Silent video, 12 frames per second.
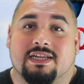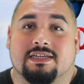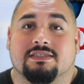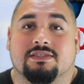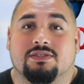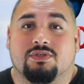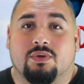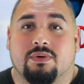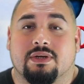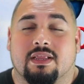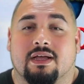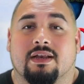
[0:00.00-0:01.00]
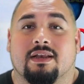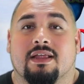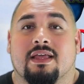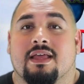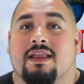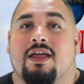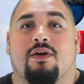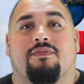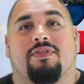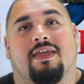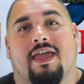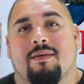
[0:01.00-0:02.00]
next in the storyline. Now, if
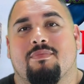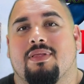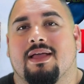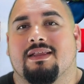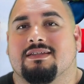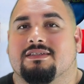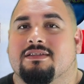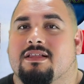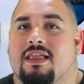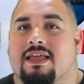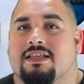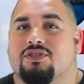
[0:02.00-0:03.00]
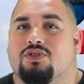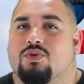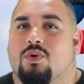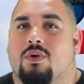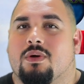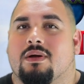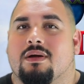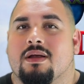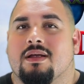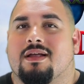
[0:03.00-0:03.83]
the gameplay doesn't look like it's your